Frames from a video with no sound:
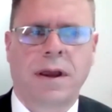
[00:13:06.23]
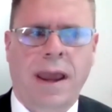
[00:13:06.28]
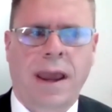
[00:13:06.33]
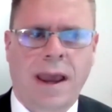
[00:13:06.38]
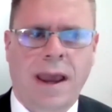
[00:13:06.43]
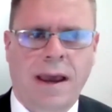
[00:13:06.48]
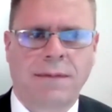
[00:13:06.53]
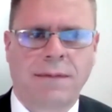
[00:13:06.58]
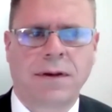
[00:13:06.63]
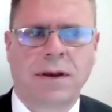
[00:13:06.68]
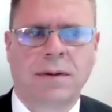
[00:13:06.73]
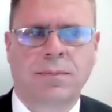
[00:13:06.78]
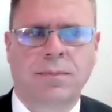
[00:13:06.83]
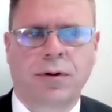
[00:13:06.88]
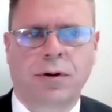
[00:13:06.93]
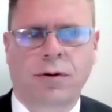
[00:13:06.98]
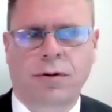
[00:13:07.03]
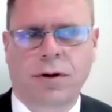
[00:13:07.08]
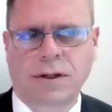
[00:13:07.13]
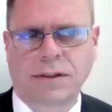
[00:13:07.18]
having
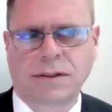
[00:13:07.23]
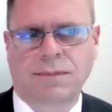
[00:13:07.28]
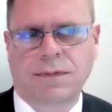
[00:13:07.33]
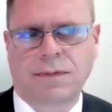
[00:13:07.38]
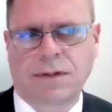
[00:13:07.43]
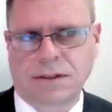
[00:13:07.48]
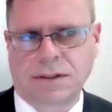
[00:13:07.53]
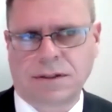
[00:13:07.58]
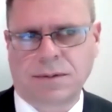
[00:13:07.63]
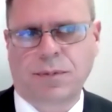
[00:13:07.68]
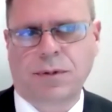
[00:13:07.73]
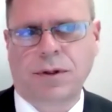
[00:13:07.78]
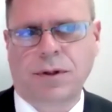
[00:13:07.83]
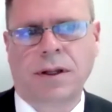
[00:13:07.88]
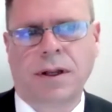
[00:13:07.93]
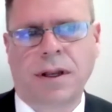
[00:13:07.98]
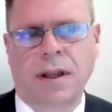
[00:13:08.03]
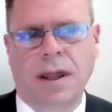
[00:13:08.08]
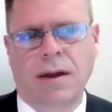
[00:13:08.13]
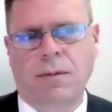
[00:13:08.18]
progressive
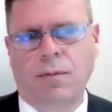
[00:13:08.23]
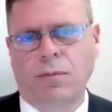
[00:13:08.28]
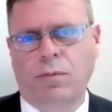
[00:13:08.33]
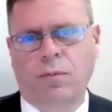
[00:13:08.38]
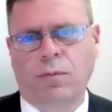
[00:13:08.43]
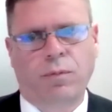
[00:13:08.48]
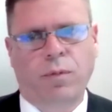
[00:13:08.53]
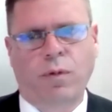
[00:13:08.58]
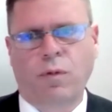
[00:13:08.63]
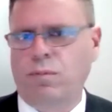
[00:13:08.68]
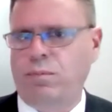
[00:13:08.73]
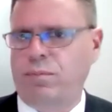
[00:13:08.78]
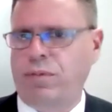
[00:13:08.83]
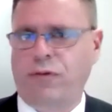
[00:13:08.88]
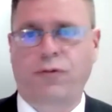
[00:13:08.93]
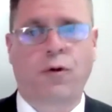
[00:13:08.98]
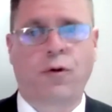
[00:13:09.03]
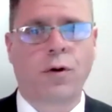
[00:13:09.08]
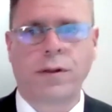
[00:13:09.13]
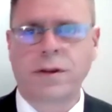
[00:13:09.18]
discipline
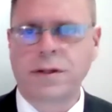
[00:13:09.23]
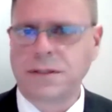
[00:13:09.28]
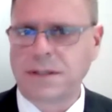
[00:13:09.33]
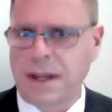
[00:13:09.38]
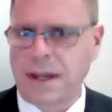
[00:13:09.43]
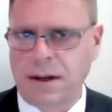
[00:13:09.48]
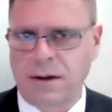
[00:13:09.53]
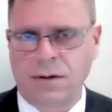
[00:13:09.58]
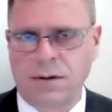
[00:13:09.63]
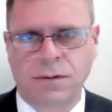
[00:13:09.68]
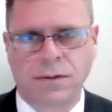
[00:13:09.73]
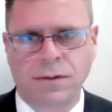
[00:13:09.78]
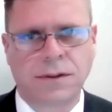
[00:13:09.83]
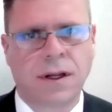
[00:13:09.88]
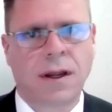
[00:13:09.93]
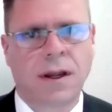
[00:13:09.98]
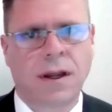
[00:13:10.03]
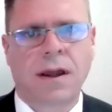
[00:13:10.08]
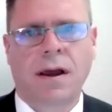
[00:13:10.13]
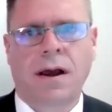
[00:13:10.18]
before the standards,